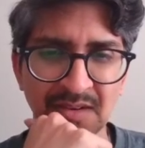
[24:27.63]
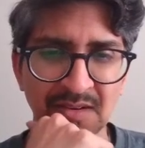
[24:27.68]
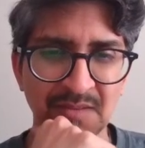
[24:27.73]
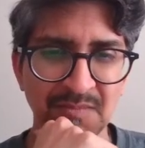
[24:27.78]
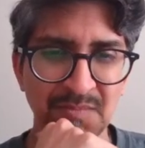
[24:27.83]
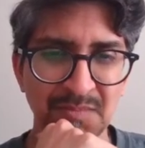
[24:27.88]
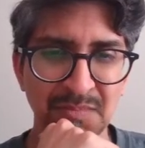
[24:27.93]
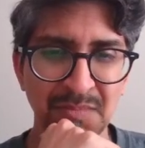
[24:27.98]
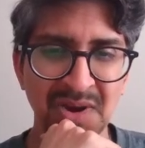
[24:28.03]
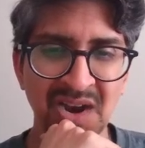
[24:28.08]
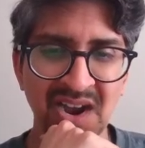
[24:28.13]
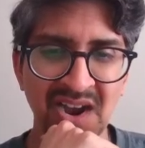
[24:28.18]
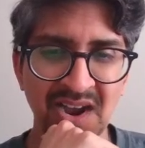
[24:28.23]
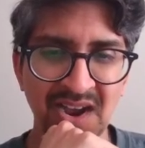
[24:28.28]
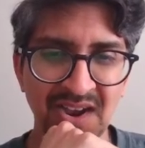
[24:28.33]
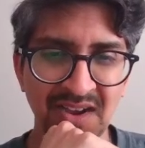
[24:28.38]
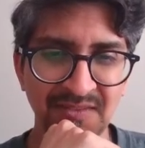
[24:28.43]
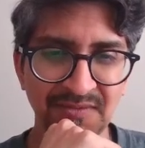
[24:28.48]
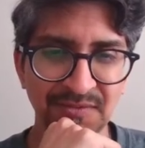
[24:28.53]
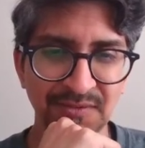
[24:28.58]

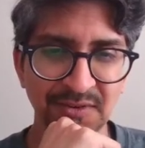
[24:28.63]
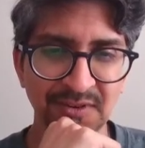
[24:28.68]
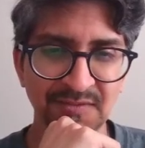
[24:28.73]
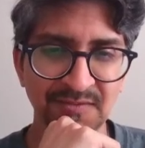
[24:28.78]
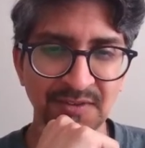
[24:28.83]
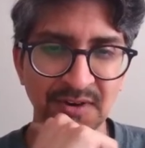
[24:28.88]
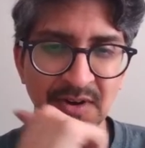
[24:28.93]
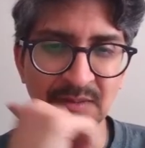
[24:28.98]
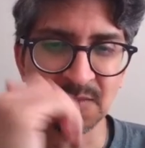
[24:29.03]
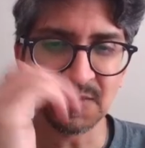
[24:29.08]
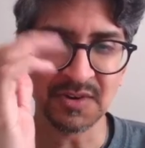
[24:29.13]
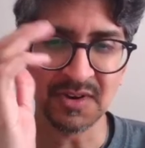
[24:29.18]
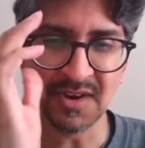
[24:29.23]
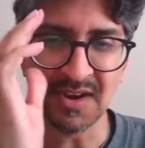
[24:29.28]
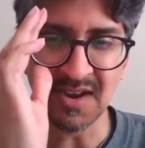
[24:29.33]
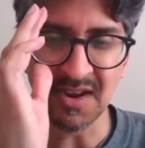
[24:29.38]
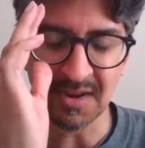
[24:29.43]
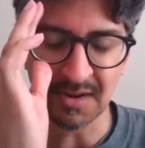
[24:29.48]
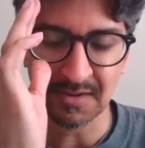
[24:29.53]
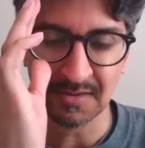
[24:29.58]
Ma for a farm
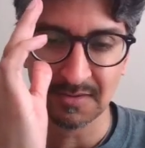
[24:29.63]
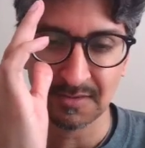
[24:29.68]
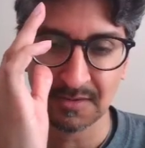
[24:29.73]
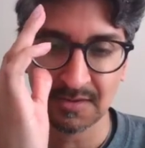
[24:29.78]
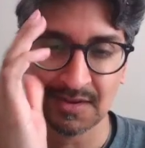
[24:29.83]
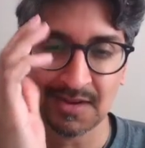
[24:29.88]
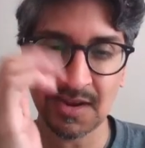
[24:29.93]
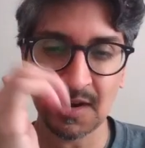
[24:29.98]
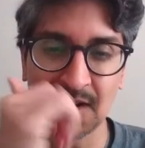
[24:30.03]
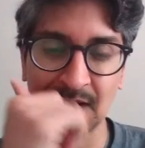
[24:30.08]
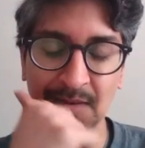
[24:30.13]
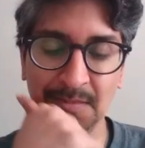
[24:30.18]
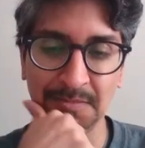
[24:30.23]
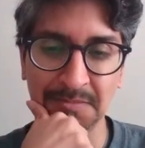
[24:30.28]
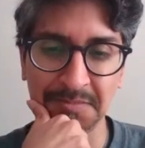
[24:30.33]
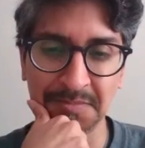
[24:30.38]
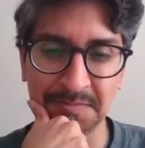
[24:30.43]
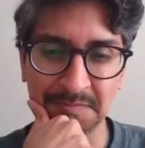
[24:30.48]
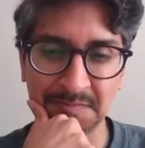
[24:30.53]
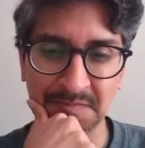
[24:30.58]
cry.
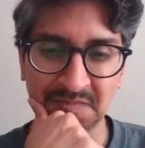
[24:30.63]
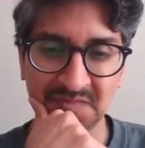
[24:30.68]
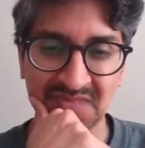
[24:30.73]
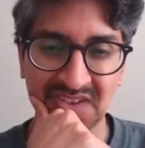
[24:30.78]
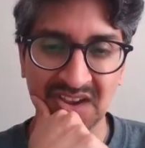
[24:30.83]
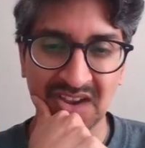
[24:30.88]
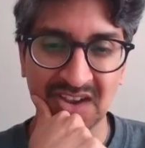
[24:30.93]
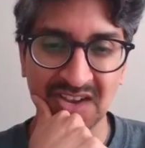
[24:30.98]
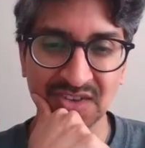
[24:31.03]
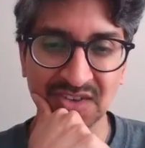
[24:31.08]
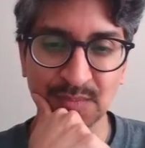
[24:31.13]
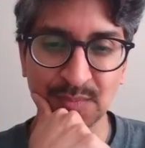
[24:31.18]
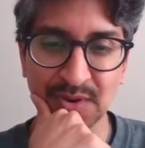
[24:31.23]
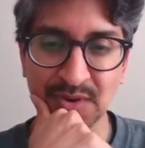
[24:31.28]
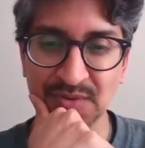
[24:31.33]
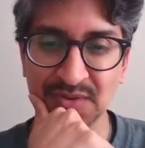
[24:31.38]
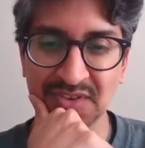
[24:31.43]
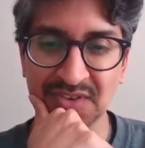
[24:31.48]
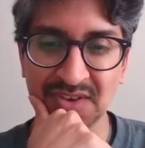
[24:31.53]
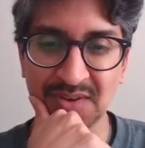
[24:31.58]
I
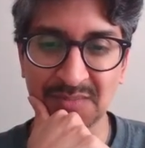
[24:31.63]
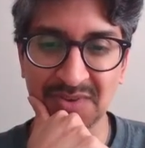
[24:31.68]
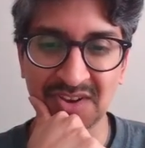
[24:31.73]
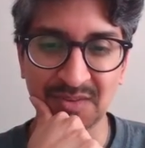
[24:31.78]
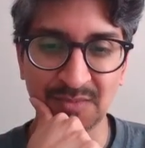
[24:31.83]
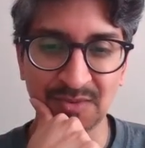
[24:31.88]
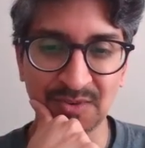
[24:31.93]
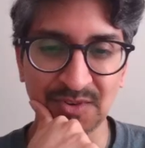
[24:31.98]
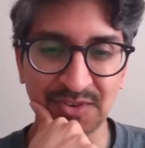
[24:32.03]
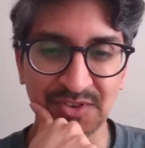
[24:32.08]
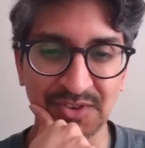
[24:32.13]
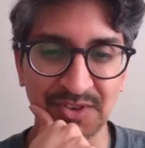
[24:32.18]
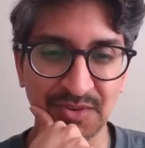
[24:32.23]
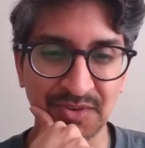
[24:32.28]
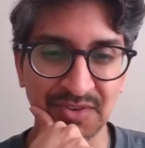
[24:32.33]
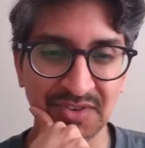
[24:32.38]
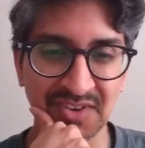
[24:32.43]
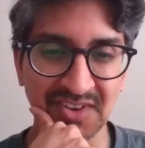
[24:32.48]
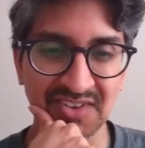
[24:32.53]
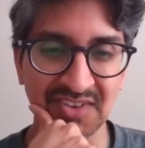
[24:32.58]
suppose some animals do
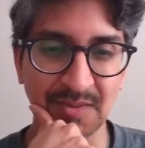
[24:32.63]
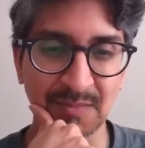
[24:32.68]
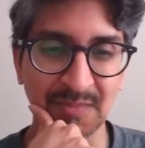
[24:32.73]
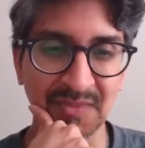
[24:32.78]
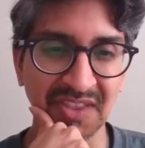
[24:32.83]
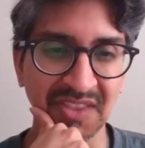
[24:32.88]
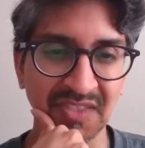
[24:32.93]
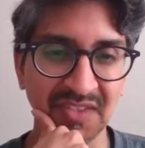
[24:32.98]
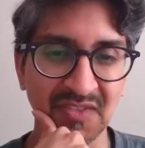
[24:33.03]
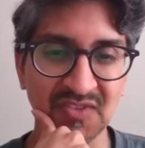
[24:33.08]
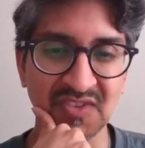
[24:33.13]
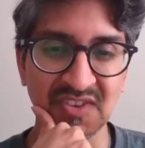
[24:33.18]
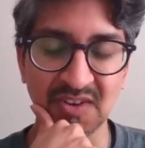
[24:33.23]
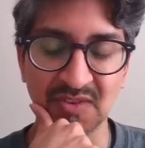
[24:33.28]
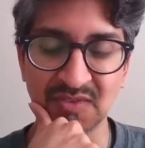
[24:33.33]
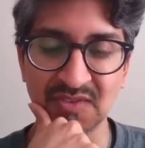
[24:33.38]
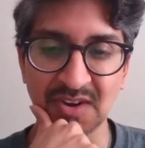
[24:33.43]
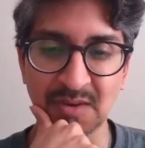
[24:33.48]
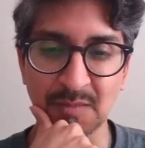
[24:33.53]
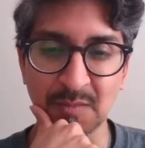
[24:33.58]
say something that
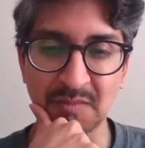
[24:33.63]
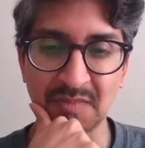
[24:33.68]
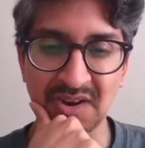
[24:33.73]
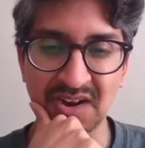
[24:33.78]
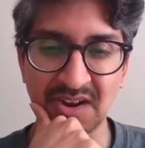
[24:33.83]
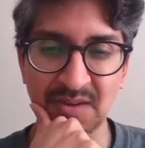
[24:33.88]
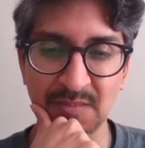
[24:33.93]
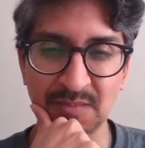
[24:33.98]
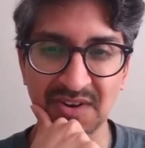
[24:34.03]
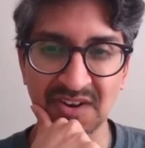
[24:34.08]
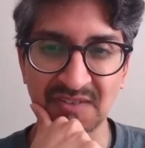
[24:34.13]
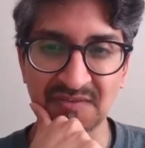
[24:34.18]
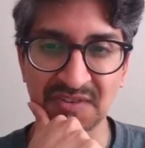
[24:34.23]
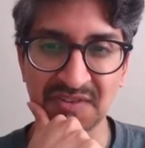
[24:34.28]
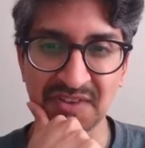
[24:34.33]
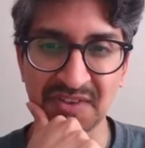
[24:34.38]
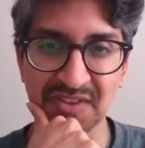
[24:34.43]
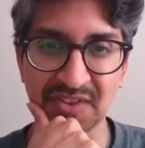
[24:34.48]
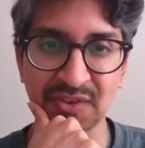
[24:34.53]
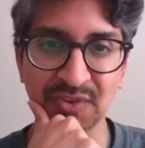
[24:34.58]
sounds like ma, but I feel
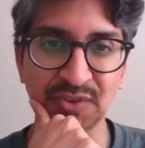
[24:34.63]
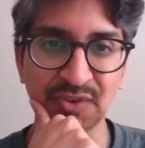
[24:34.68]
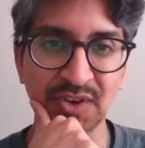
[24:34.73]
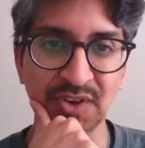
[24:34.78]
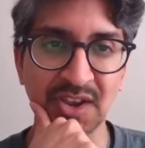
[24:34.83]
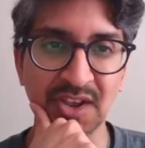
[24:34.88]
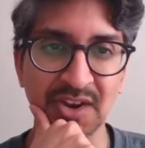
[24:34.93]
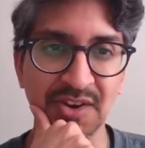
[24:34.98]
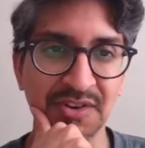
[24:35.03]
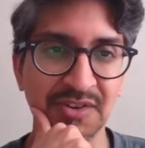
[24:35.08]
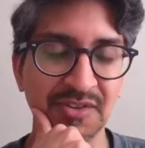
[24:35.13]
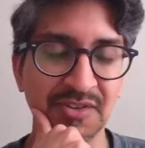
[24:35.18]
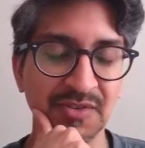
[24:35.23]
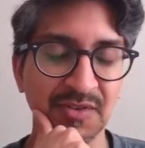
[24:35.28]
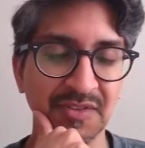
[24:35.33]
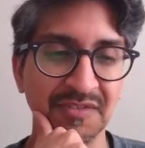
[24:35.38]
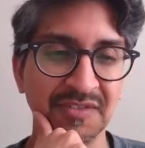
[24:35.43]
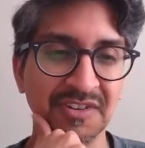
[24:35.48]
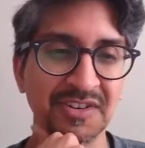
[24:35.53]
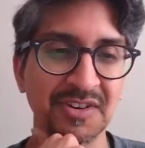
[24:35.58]
like that's not a sort
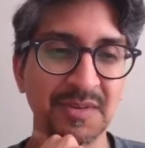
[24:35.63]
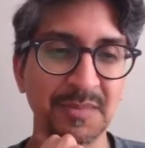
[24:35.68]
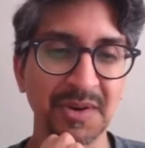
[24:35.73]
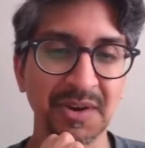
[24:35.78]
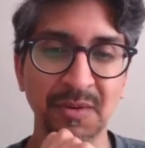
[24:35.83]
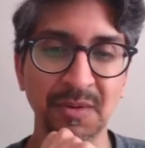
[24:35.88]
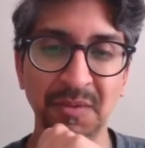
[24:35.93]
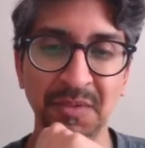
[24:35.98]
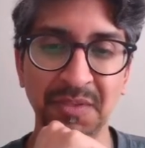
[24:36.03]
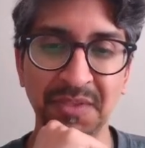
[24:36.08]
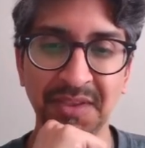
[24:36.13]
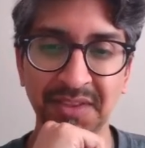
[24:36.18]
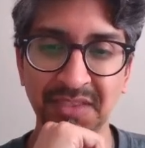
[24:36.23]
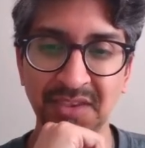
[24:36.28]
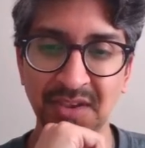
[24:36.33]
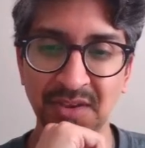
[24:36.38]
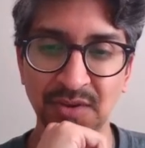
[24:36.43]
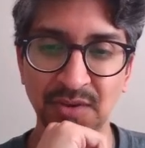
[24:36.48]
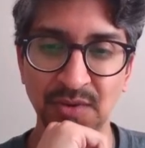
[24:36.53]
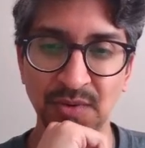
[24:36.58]
of a typical thing
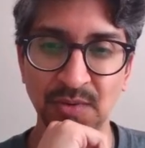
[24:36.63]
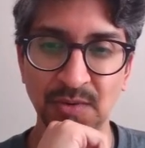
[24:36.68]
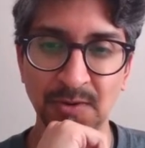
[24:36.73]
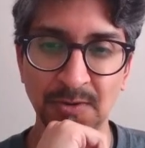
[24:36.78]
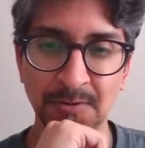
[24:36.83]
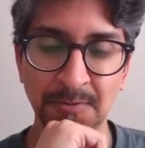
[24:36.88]
that you